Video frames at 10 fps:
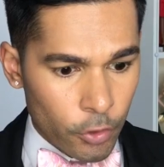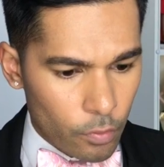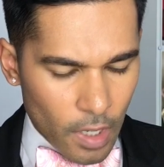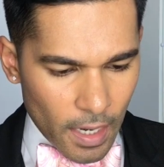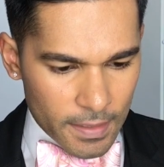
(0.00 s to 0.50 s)
You
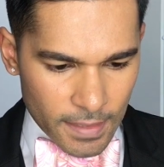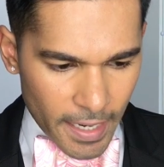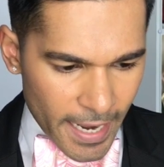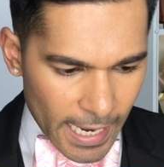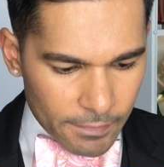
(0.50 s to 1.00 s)
guys, I
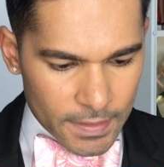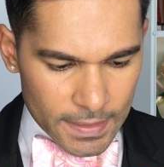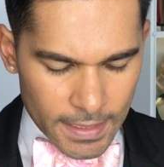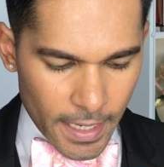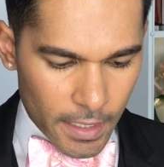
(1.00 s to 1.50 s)
have to
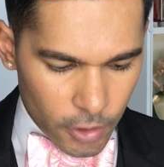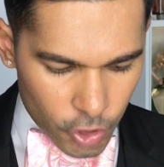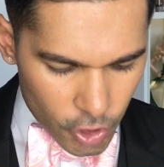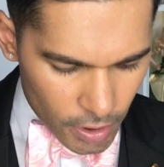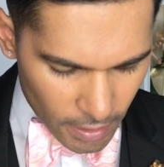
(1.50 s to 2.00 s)
say,
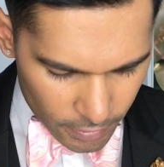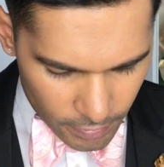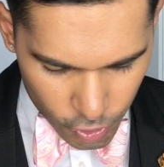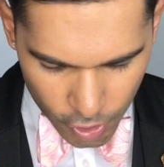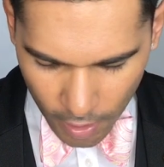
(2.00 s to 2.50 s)
she is
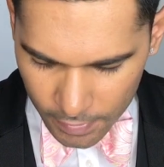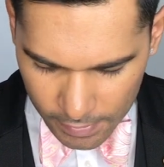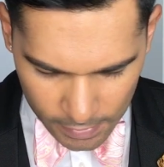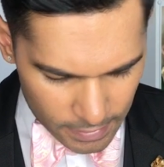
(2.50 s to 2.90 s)
just